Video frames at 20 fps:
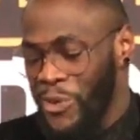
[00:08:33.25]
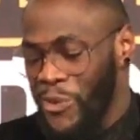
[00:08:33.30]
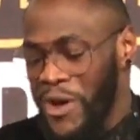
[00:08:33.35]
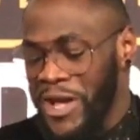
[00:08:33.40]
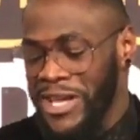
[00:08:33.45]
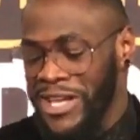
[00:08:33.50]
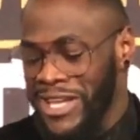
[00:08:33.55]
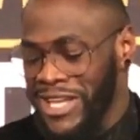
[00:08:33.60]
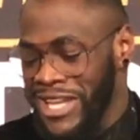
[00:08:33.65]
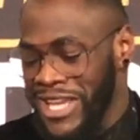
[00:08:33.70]
the
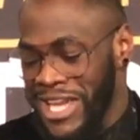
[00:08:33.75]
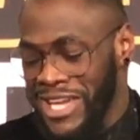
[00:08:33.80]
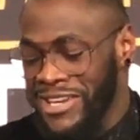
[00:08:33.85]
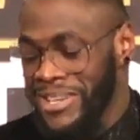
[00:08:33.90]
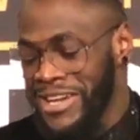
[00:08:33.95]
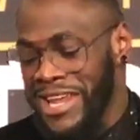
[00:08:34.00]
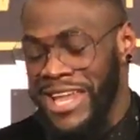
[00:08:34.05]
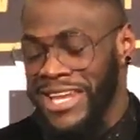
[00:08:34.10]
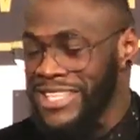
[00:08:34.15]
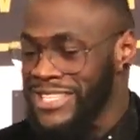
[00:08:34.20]
way the
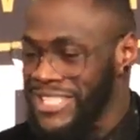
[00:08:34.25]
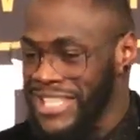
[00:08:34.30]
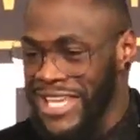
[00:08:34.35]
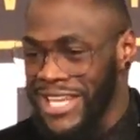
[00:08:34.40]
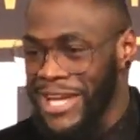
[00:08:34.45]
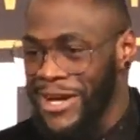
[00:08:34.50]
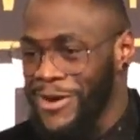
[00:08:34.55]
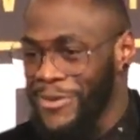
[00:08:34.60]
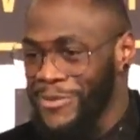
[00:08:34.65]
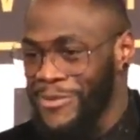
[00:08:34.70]
internet is
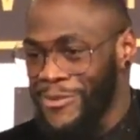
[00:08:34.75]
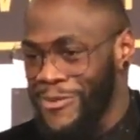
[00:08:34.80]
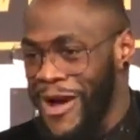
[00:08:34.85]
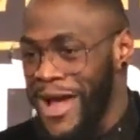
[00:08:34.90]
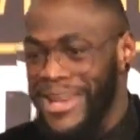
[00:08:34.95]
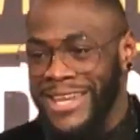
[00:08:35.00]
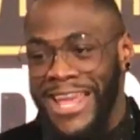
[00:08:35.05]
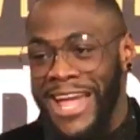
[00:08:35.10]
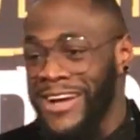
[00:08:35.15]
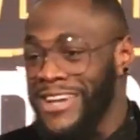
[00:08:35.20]
set up
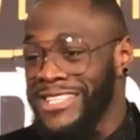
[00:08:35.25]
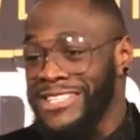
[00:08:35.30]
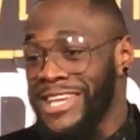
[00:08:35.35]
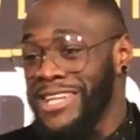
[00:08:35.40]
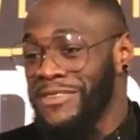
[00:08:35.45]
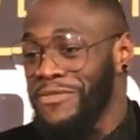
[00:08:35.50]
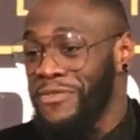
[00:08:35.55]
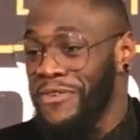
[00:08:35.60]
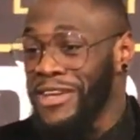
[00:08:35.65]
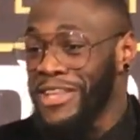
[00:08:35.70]
right now is
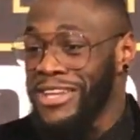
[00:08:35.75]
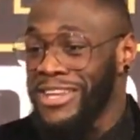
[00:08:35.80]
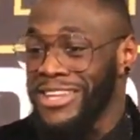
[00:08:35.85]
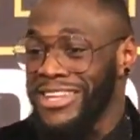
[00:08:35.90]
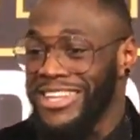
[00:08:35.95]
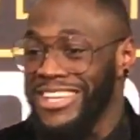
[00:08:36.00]
undefeated.